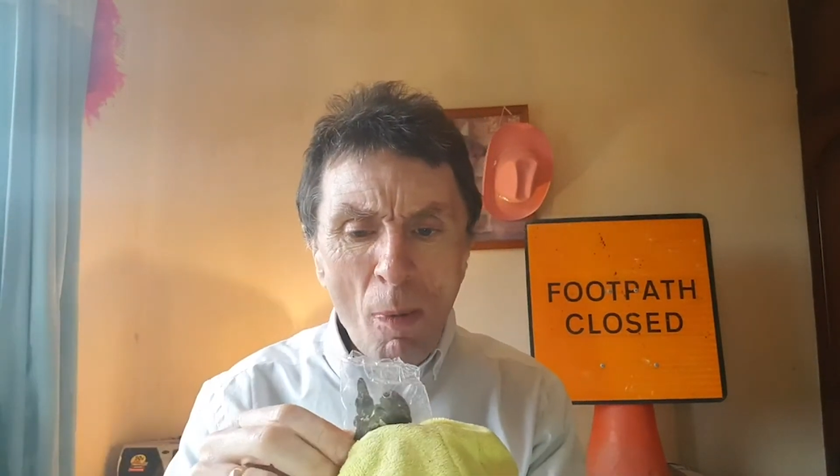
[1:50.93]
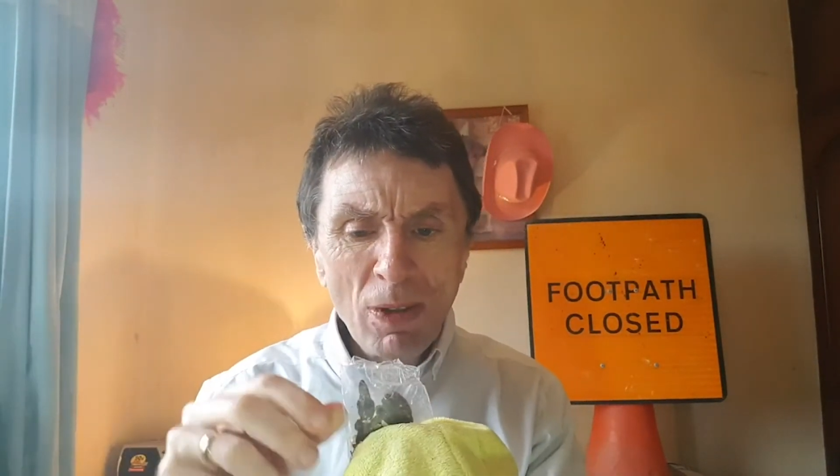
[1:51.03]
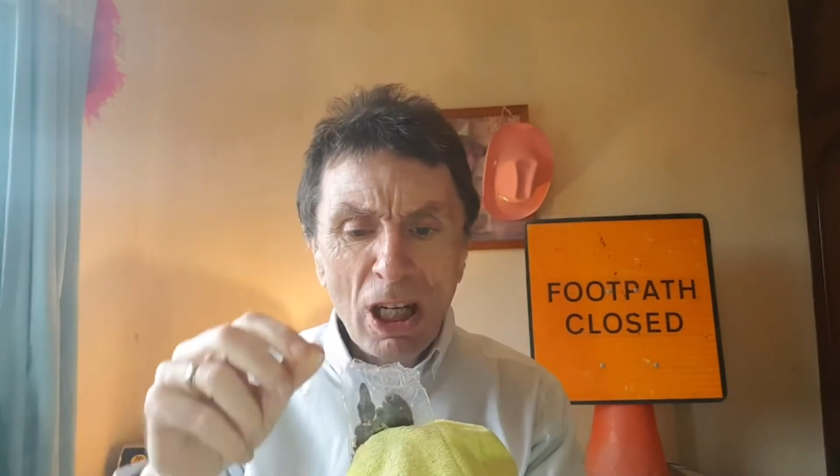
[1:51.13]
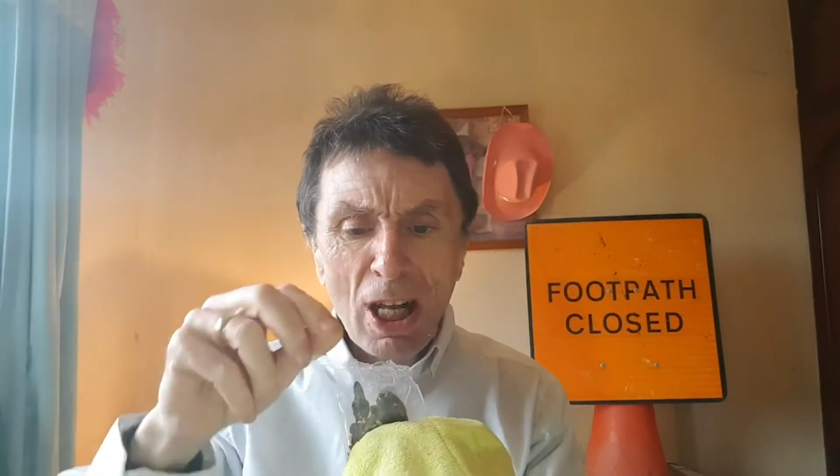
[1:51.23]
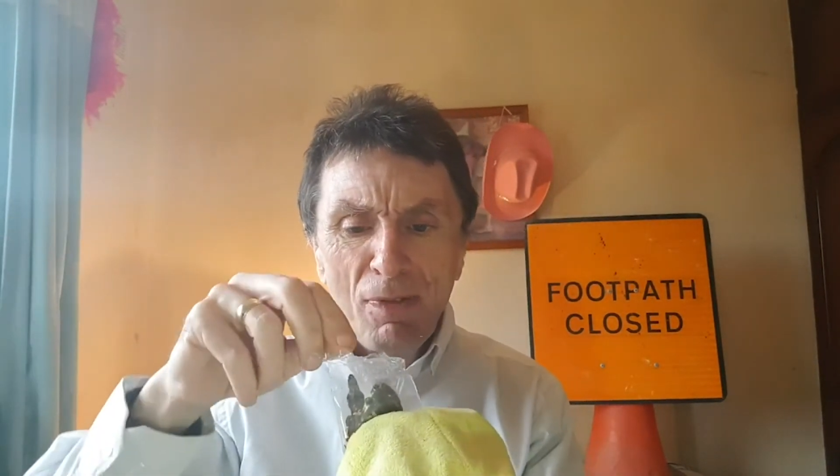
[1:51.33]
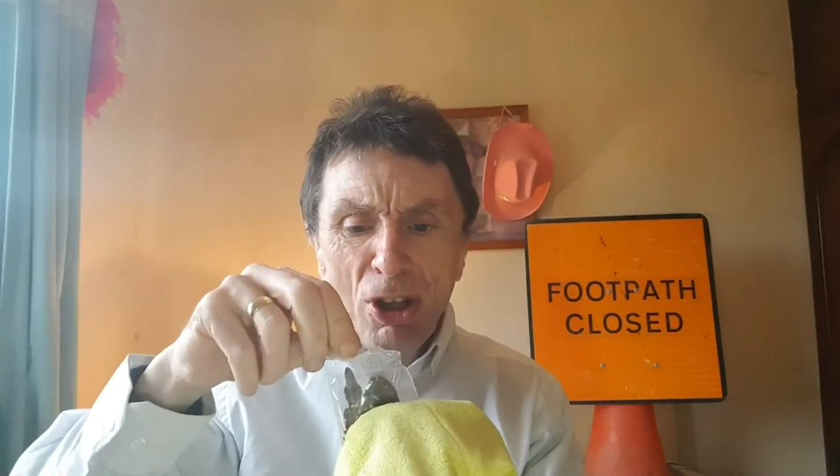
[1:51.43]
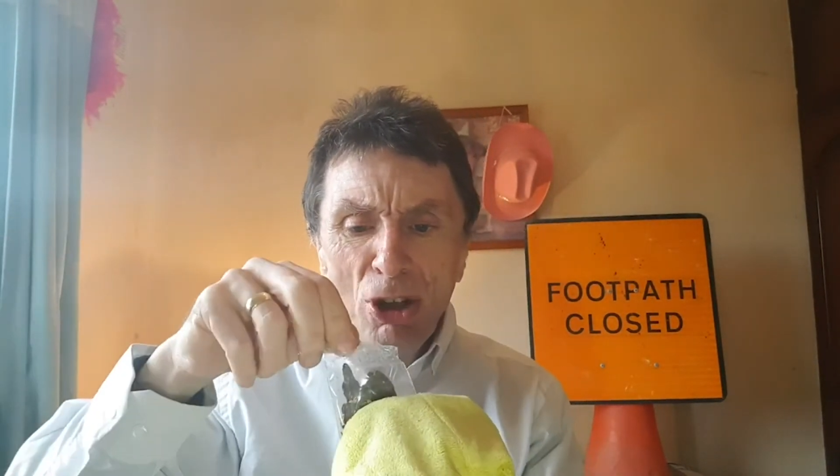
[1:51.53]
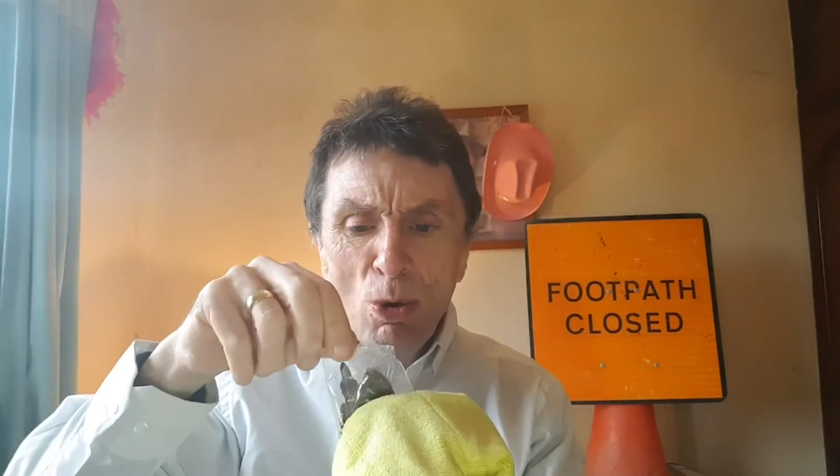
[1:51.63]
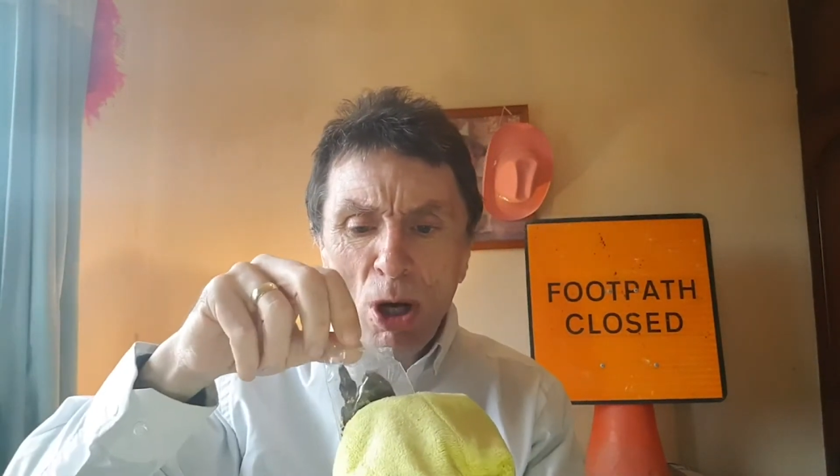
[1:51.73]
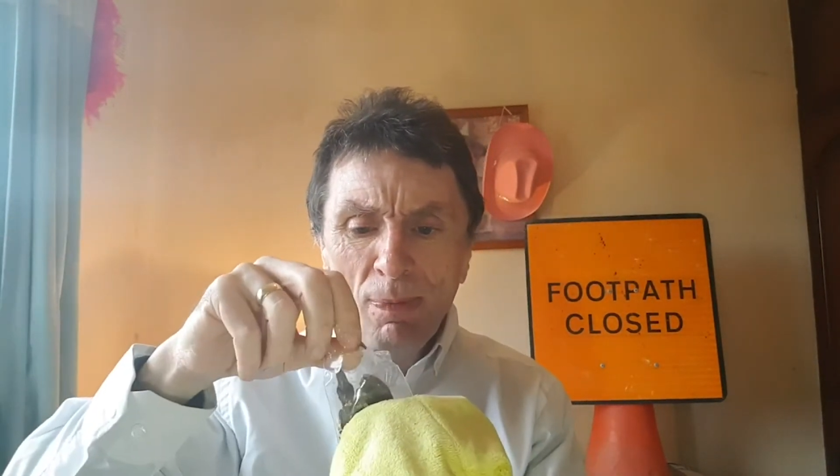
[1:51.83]
I'll have
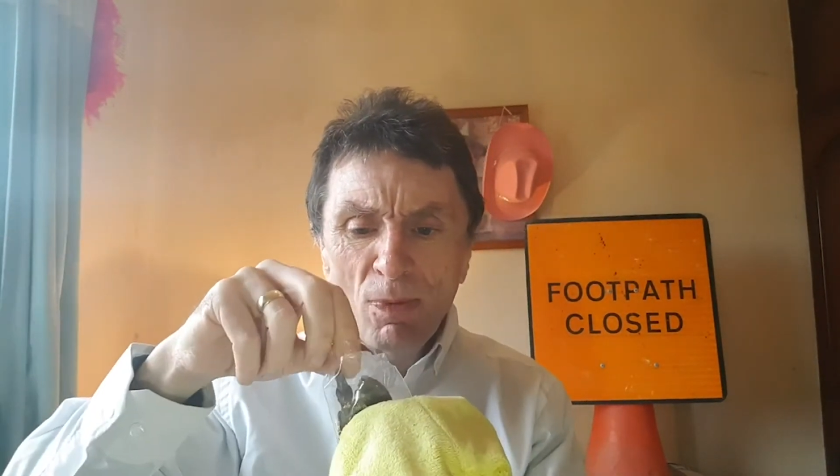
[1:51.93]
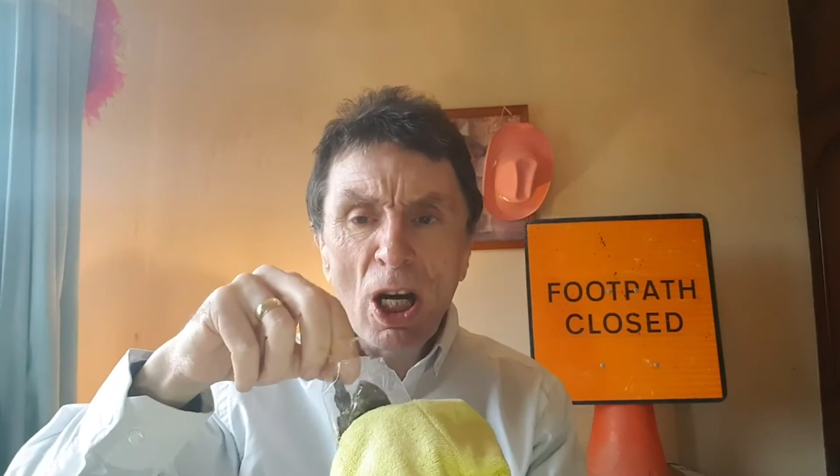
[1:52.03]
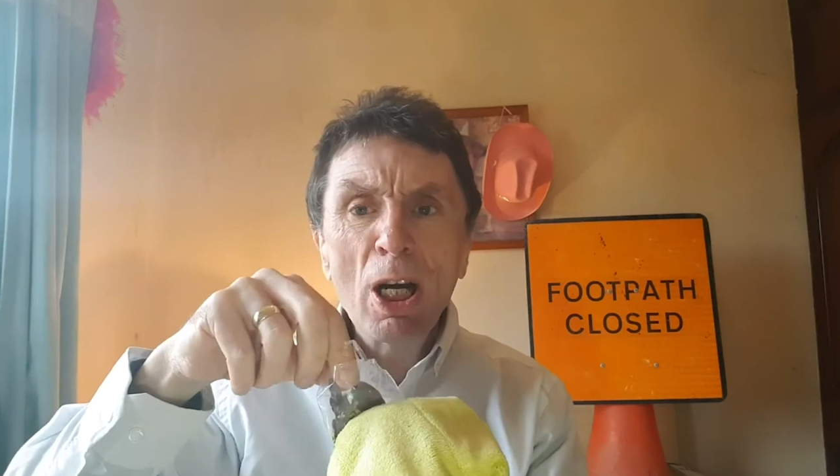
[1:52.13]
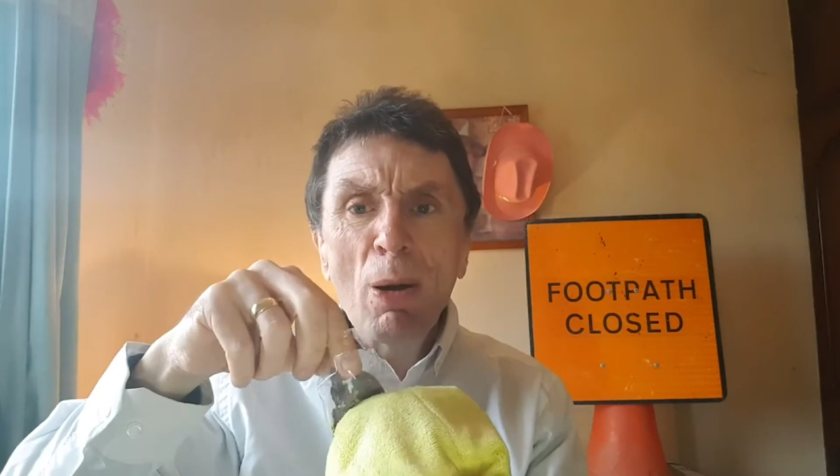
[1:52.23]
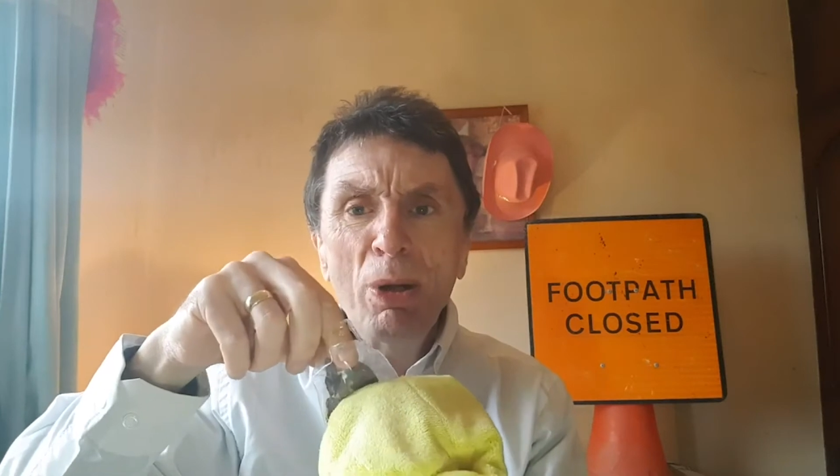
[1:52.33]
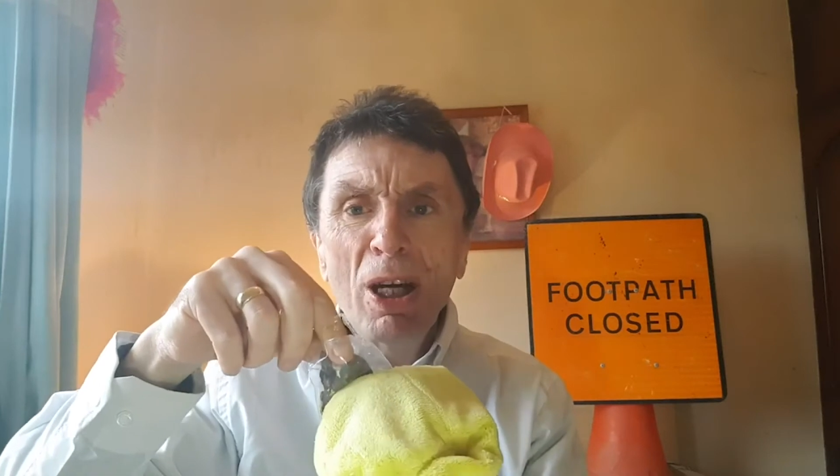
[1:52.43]
another one. I normally